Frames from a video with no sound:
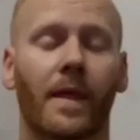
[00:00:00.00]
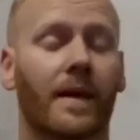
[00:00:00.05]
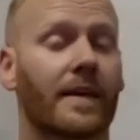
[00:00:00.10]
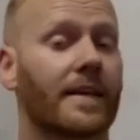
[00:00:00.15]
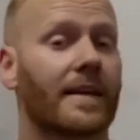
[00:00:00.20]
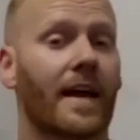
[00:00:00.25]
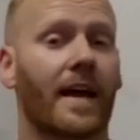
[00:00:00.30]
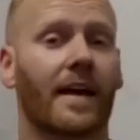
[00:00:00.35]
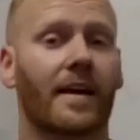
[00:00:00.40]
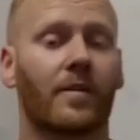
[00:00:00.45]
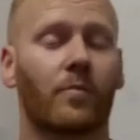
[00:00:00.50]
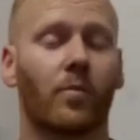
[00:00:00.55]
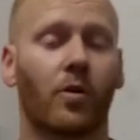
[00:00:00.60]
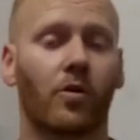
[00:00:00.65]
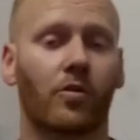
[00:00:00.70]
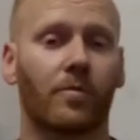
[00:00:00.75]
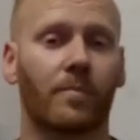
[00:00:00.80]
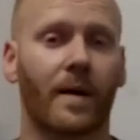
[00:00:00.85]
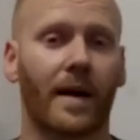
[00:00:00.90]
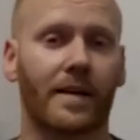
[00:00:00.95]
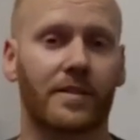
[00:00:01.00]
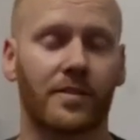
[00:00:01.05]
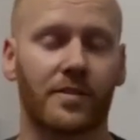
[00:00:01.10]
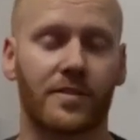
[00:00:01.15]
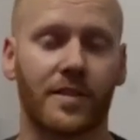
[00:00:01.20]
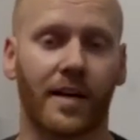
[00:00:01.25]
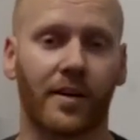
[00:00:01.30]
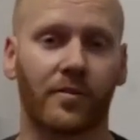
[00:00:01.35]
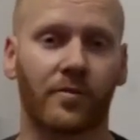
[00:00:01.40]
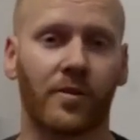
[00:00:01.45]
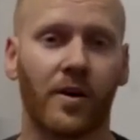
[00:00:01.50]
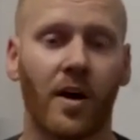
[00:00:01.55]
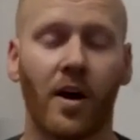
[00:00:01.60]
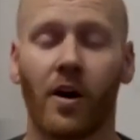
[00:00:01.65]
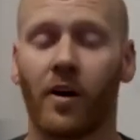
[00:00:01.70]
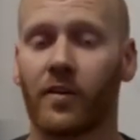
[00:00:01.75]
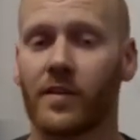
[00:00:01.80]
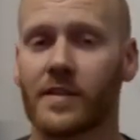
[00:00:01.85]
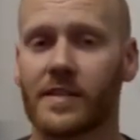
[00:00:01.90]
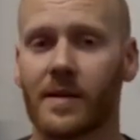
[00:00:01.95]
G'day and welcome back to the channel.
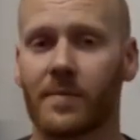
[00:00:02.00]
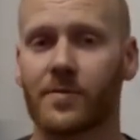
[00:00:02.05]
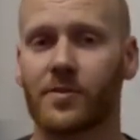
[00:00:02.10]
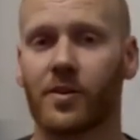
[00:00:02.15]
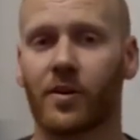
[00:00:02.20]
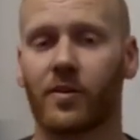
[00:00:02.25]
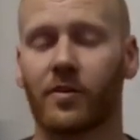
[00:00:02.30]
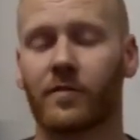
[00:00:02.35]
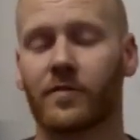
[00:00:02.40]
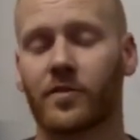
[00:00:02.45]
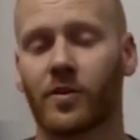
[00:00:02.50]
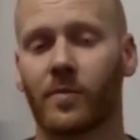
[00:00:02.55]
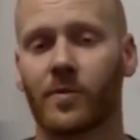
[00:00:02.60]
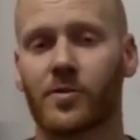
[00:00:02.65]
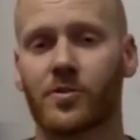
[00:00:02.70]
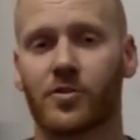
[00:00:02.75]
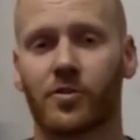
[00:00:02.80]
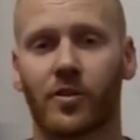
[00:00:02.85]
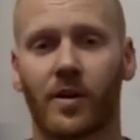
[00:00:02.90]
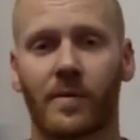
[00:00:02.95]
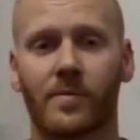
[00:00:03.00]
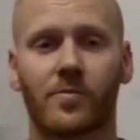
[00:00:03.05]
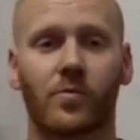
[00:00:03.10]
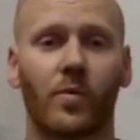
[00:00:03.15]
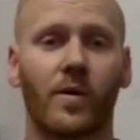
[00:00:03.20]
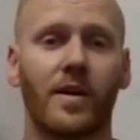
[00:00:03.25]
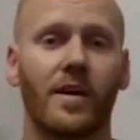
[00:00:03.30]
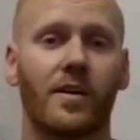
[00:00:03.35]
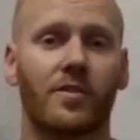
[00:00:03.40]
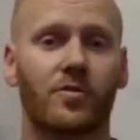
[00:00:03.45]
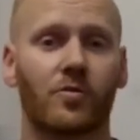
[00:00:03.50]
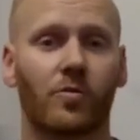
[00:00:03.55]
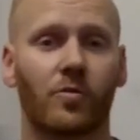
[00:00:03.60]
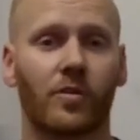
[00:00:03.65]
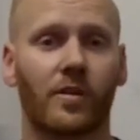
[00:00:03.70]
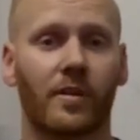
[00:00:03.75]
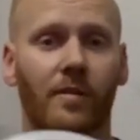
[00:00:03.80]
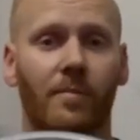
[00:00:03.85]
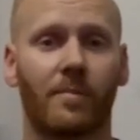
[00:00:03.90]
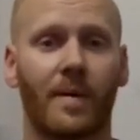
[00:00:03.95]
On this episode of Tomo's Tune-Ups, we are
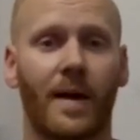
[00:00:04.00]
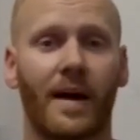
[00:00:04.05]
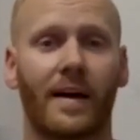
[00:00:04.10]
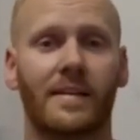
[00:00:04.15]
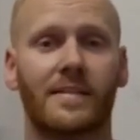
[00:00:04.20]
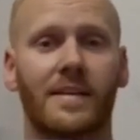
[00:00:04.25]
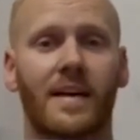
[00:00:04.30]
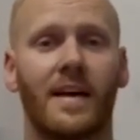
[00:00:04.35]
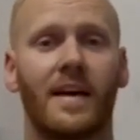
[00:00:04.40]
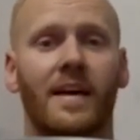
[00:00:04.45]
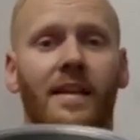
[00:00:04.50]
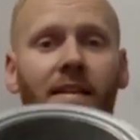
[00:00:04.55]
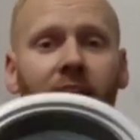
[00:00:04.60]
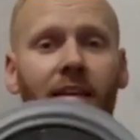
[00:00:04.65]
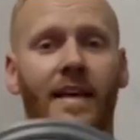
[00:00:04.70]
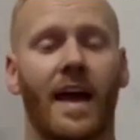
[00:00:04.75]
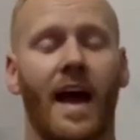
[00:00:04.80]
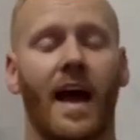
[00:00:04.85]
talking about the